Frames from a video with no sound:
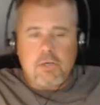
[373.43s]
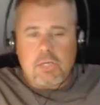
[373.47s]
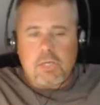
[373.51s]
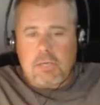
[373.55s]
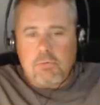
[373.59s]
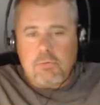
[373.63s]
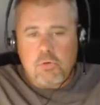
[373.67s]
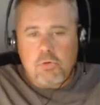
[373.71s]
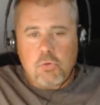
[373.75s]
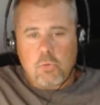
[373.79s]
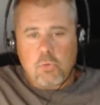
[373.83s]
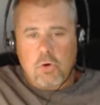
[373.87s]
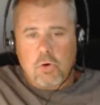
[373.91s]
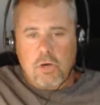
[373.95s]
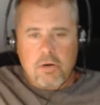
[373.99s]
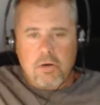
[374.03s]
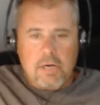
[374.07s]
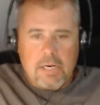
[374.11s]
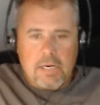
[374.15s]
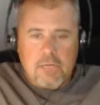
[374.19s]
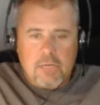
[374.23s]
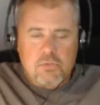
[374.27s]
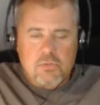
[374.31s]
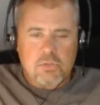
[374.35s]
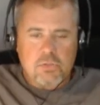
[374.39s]
new water. I
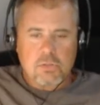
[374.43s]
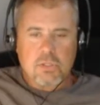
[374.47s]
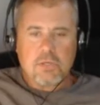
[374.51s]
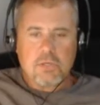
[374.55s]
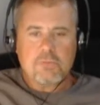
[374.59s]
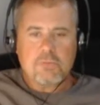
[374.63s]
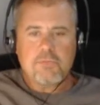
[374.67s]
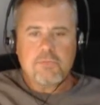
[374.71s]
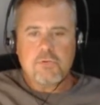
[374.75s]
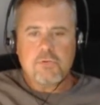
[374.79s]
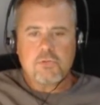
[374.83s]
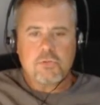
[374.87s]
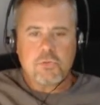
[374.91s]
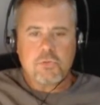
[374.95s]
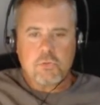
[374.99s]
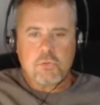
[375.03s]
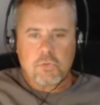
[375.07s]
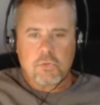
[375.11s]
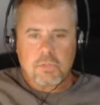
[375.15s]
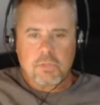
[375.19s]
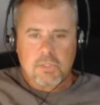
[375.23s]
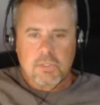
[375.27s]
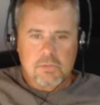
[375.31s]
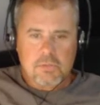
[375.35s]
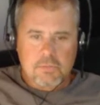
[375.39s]
actually love fishing new
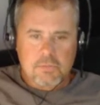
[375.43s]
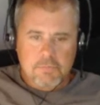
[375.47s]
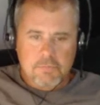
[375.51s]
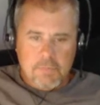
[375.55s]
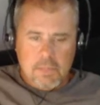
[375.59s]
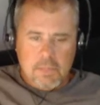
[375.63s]
lakes.